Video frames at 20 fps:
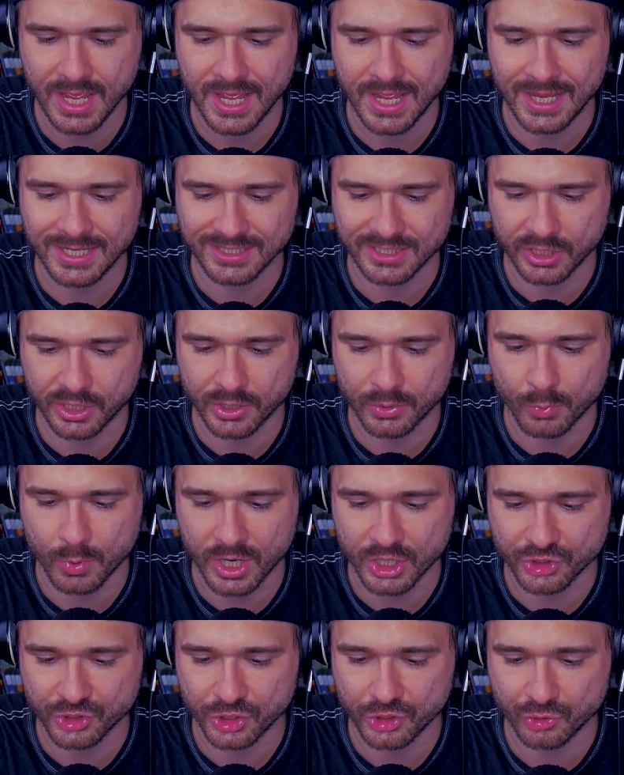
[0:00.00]
his
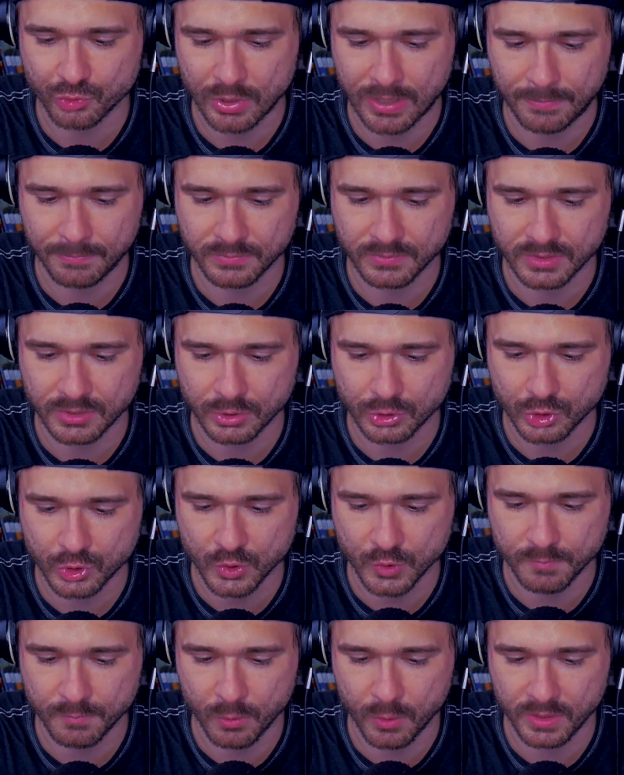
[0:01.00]
aggression dropped
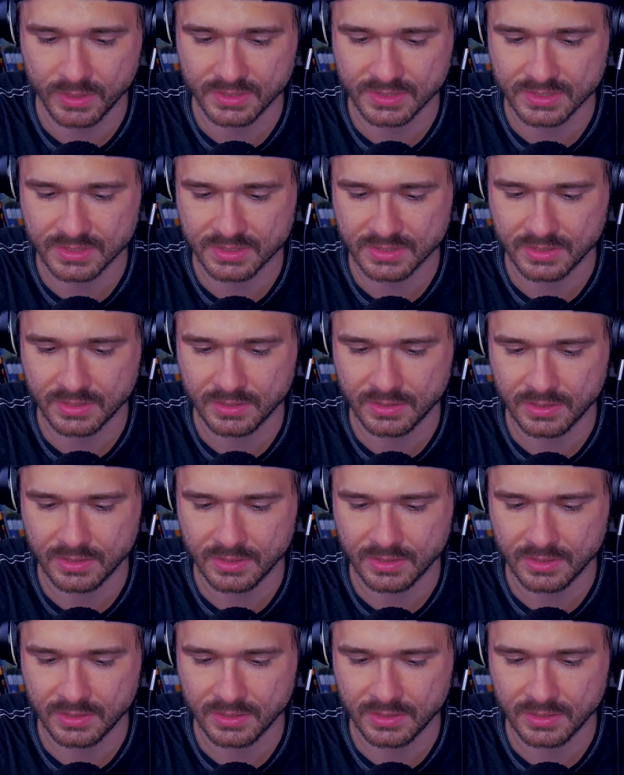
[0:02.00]
2 points.